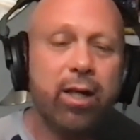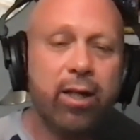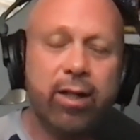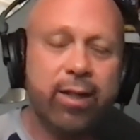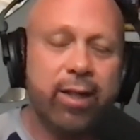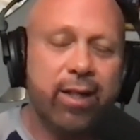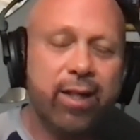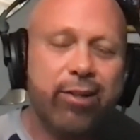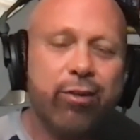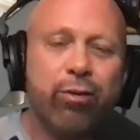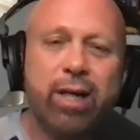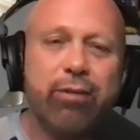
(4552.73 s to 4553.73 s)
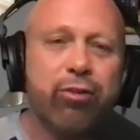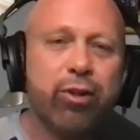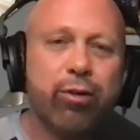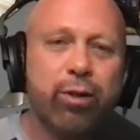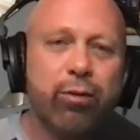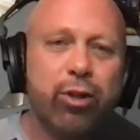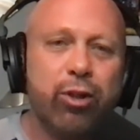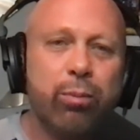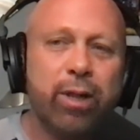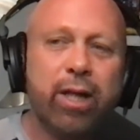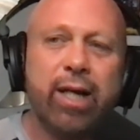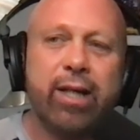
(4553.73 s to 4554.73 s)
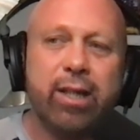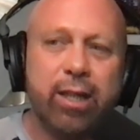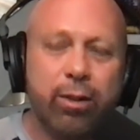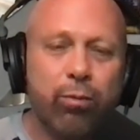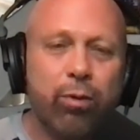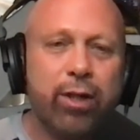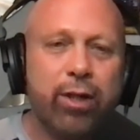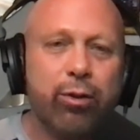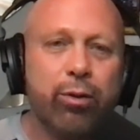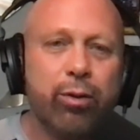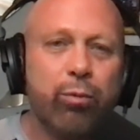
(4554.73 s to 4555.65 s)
again, I don't have to agree with you, but I get why you're